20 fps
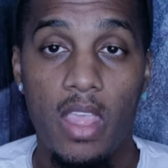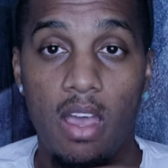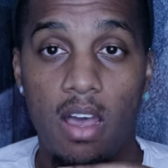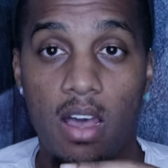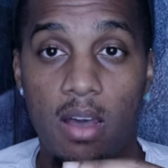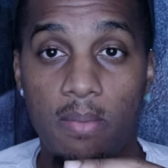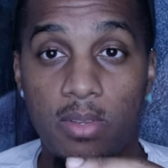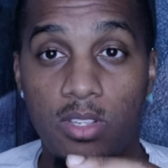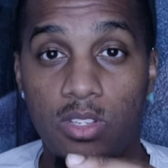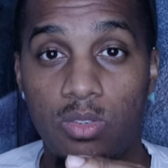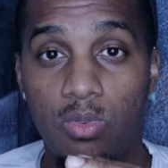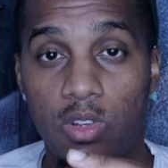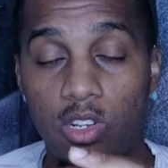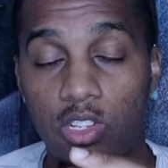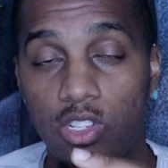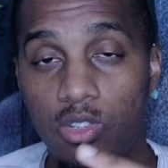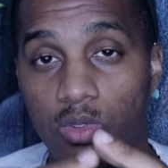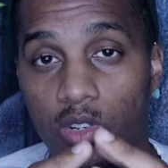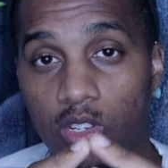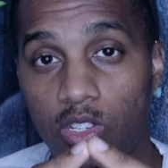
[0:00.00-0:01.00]
um, in
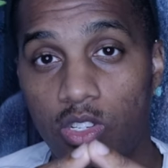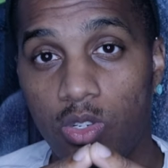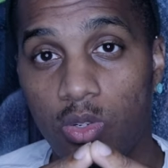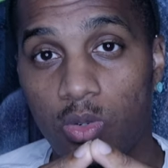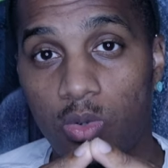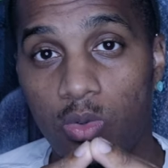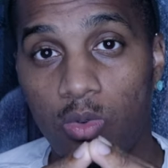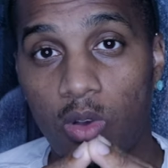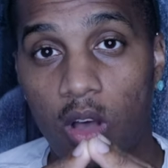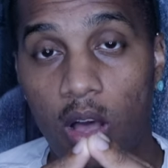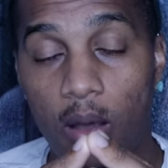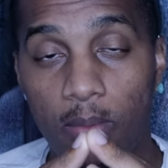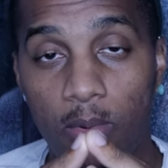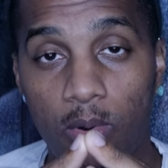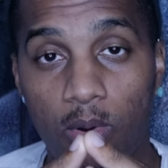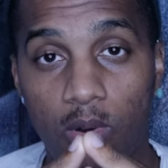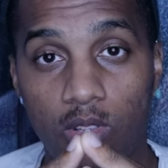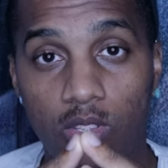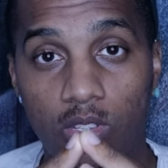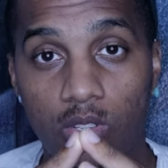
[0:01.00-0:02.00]
2022 i'm
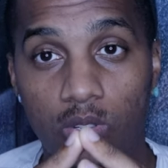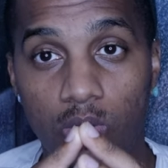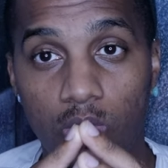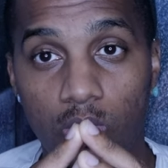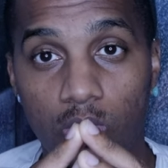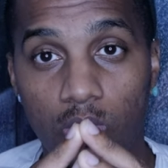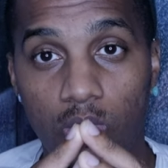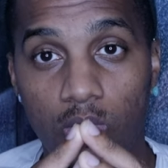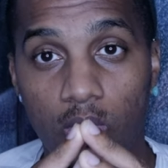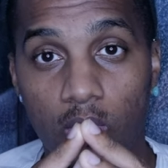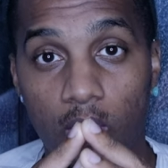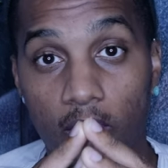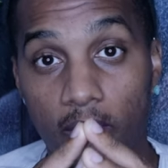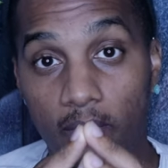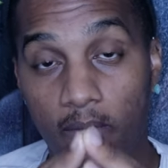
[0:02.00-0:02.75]
going to